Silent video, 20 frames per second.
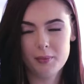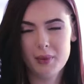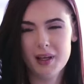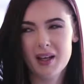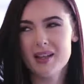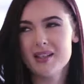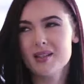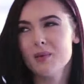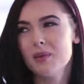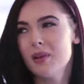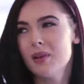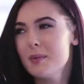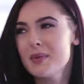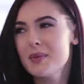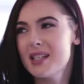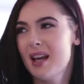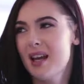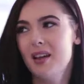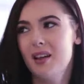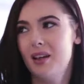Because it will
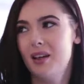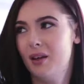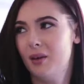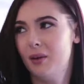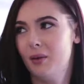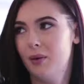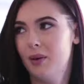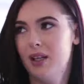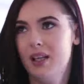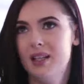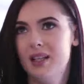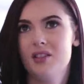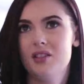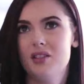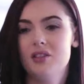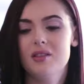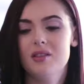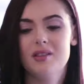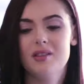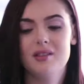upset you.
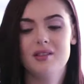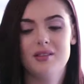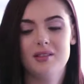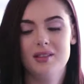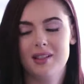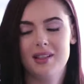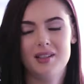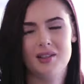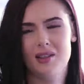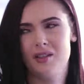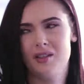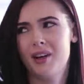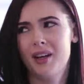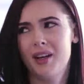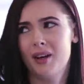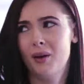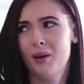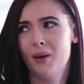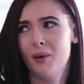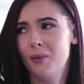It's just easier if I
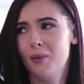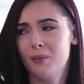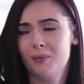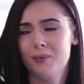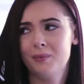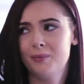go.